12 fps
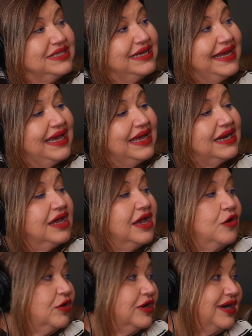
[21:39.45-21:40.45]
And again,
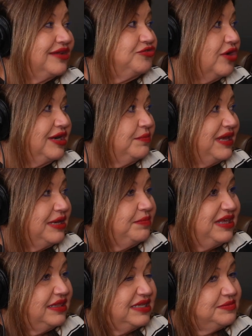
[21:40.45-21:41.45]
we're not trying to make
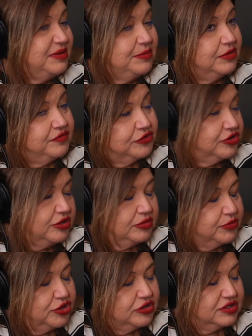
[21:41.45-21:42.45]
these people fertile
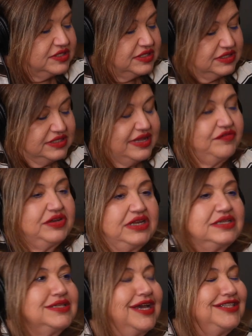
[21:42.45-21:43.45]
myrtles at
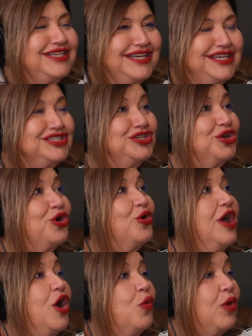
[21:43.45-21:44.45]
70 as ITs.
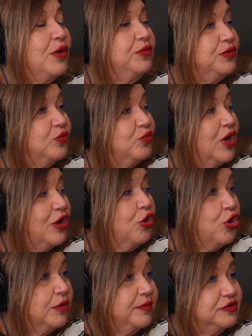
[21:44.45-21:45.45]
What
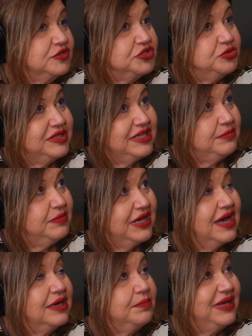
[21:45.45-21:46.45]
hormones do, they
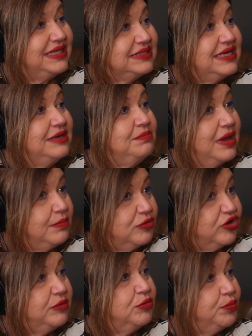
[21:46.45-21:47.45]
kind of maintain
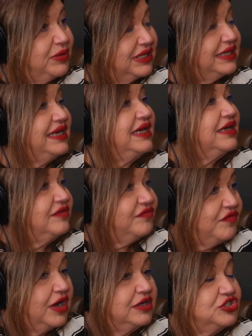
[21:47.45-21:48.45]
memory, mobility, and
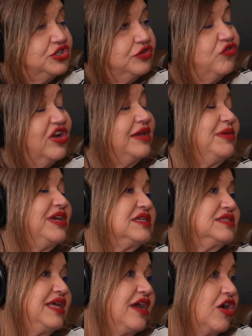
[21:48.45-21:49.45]
function, right?
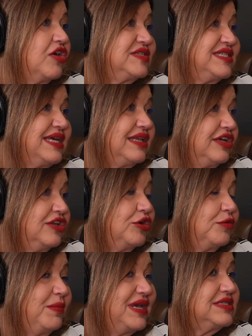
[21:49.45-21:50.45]
Because they are
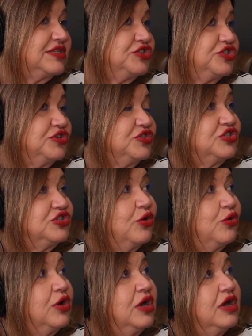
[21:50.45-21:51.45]
cellular messengers.
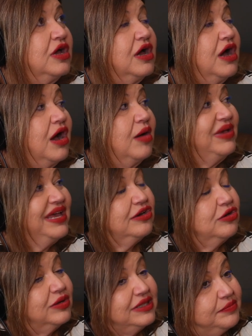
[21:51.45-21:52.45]
So,
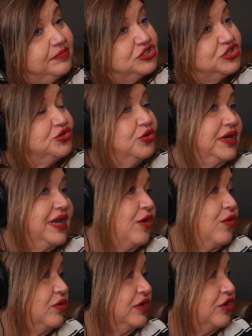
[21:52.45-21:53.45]
and they've been shown
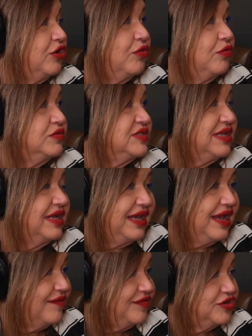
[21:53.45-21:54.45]
now,
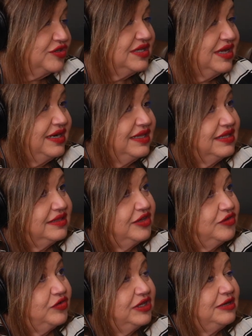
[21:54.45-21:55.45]
study after study, that
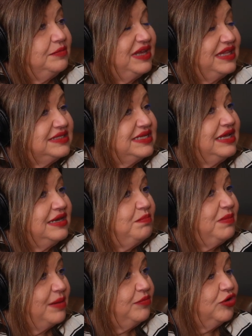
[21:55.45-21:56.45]
they really
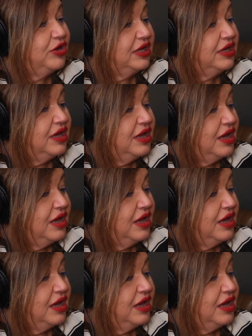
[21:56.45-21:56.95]
maintain memory.